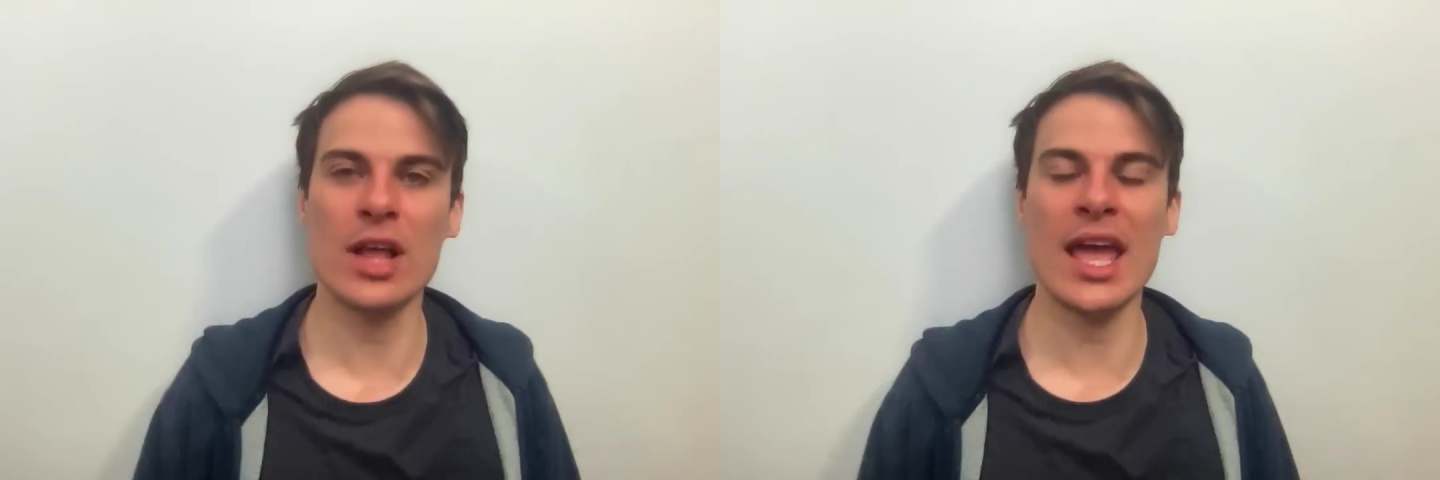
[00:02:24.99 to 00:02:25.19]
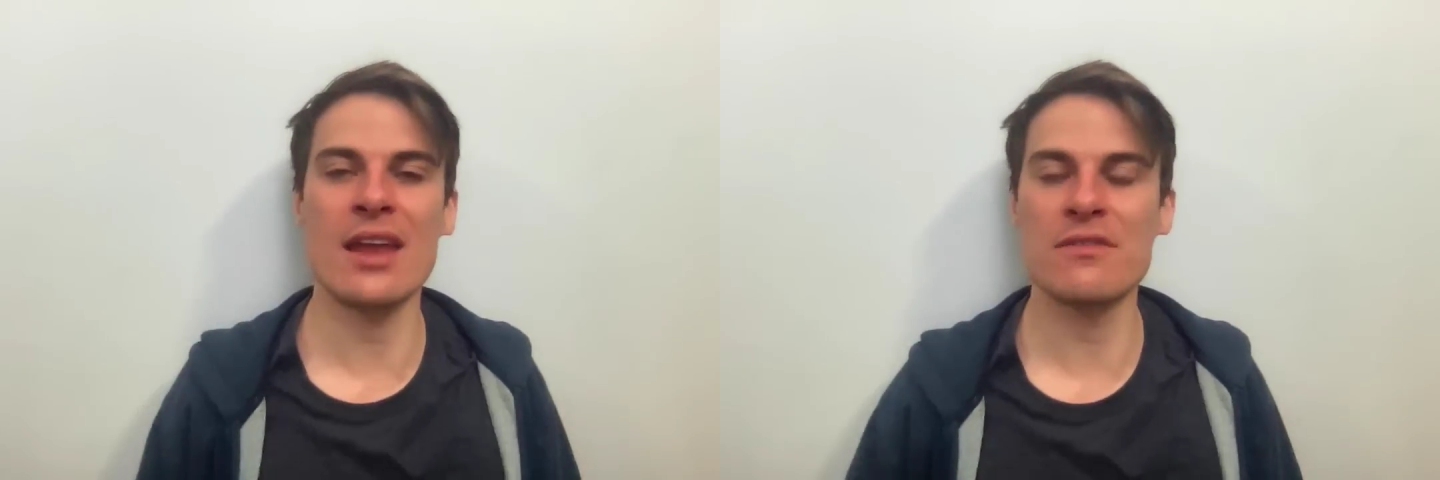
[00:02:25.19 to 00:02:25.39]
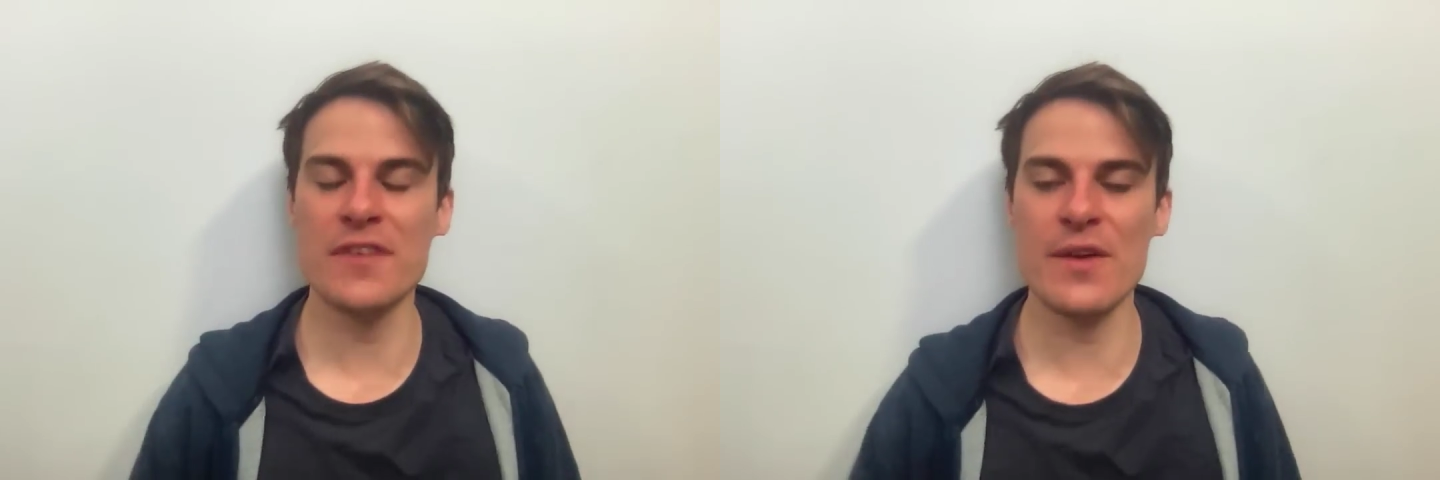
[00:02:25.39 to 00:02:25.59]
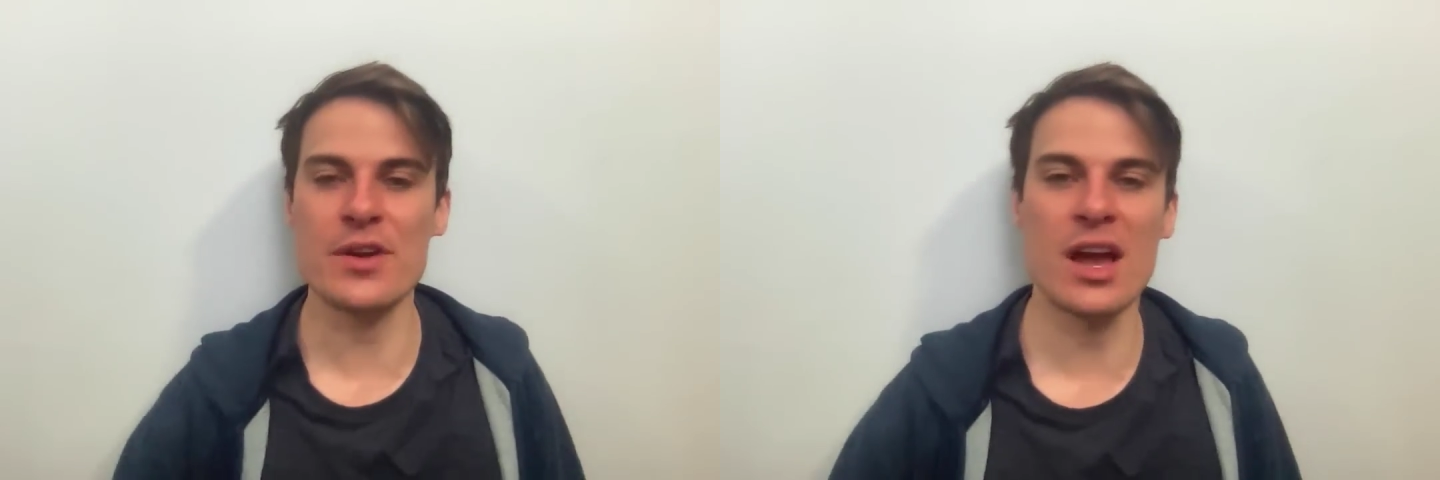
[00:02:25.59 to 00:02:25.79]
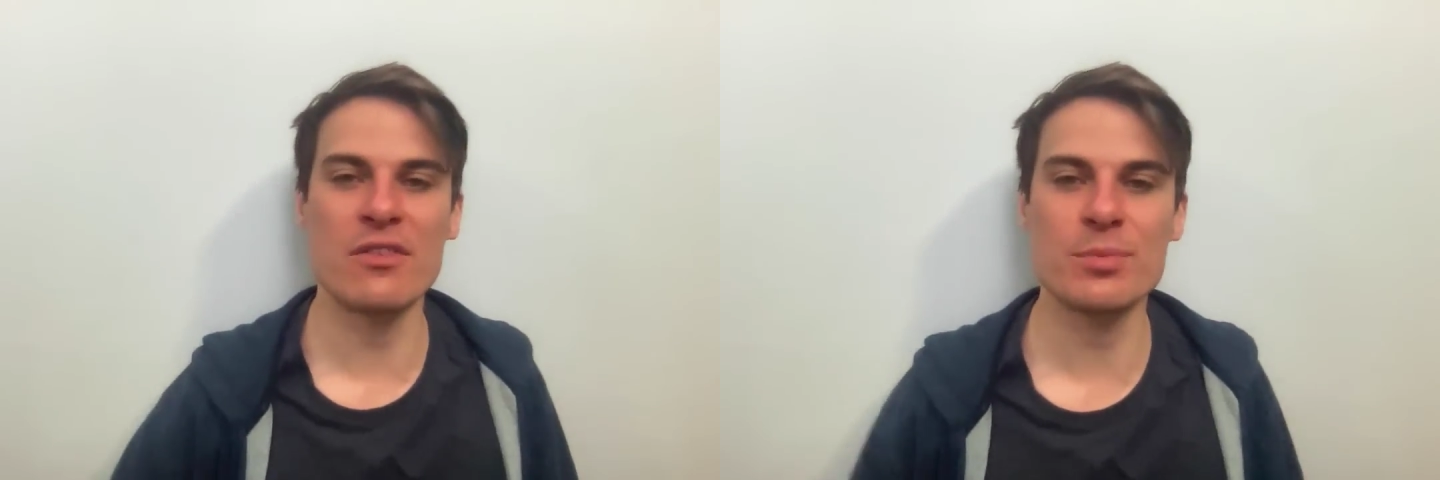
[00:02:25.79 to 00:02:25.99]
and fair
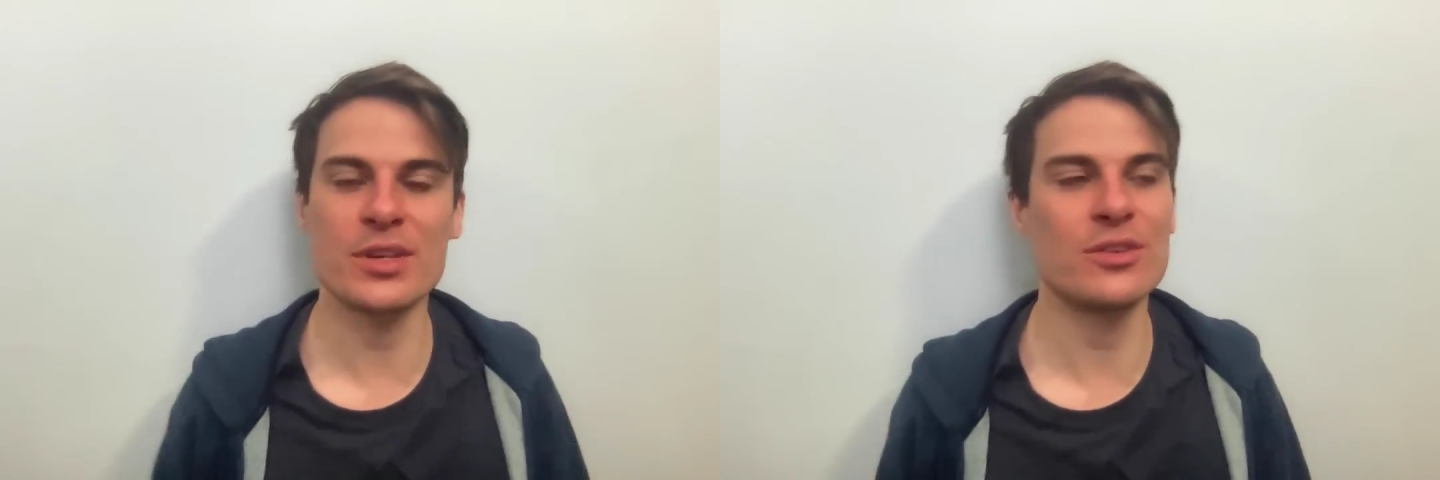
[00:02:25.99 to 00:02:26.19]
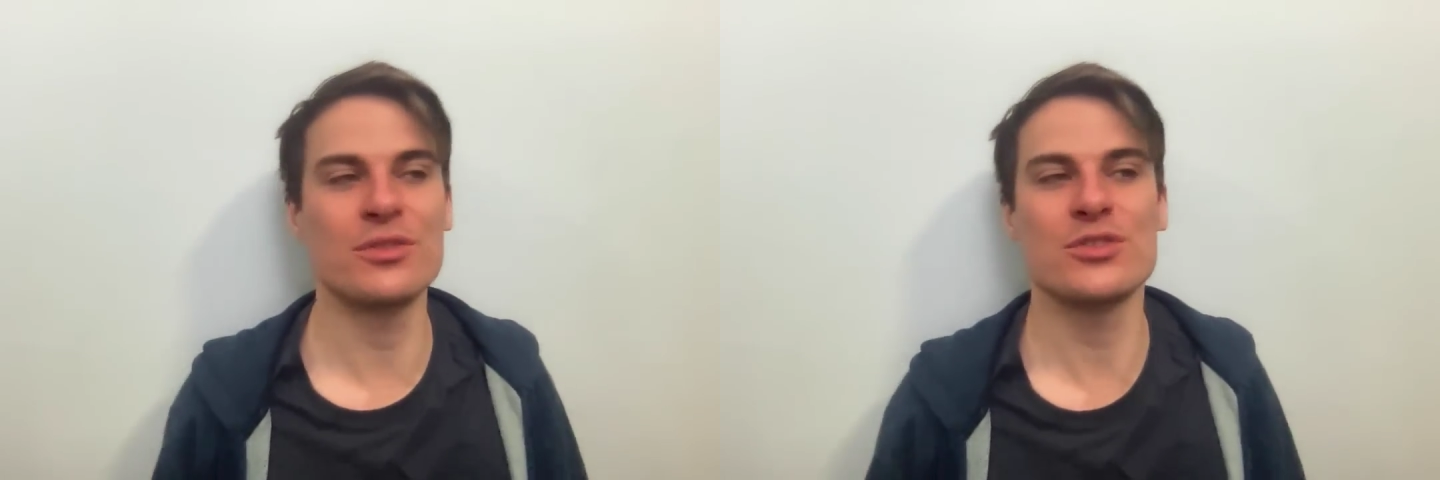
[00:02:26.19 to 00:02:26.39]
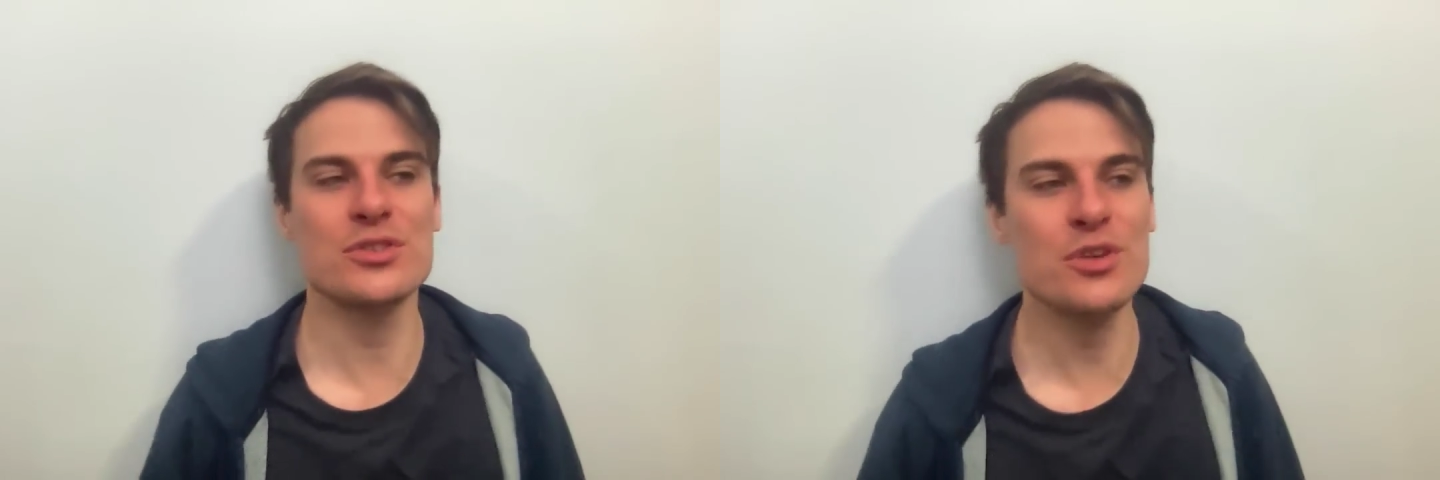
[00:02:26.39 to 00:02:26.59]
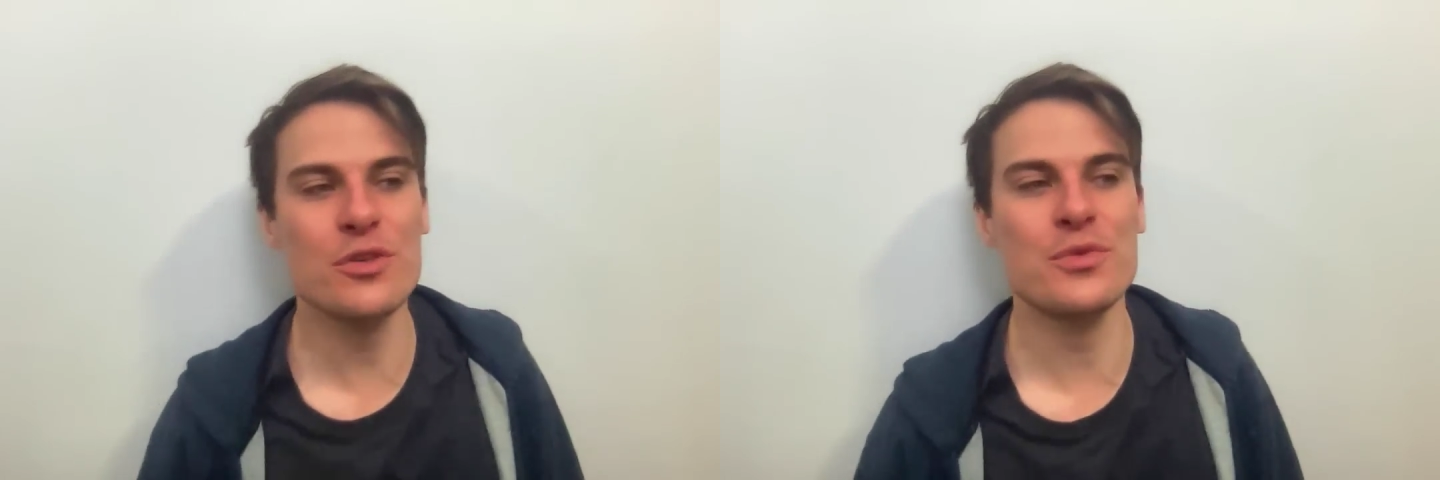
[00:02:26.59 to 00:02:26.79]
enough, but you just got to